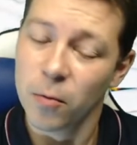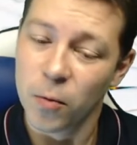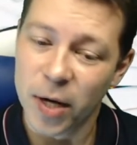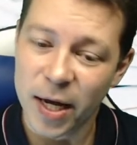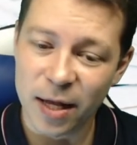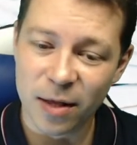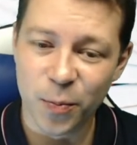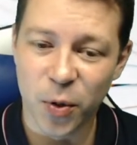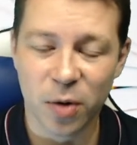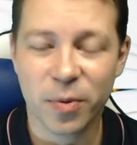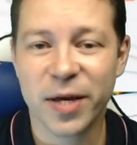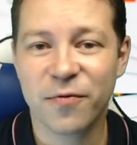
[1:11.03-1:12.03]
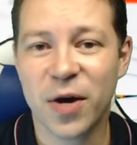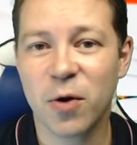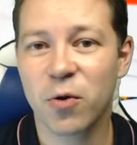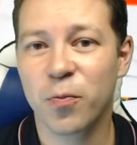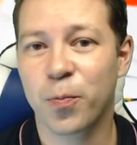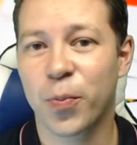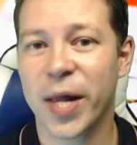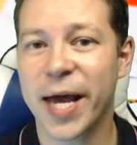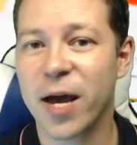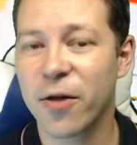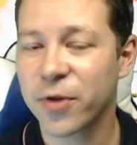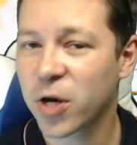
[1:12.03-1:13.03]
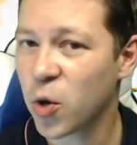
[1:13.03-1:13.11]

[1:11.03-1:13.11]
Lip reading: Well, probably if I will play on the